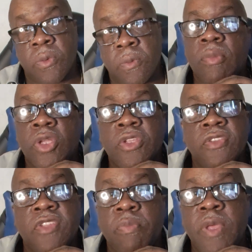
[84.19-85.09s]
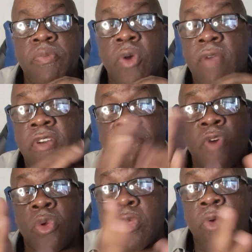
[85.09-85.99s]
Some autistic people have a
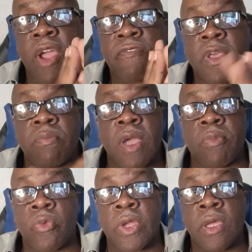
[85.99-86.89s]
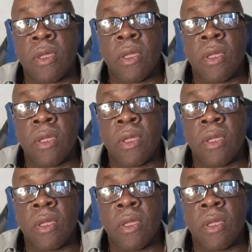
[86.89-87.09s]
photographic memory.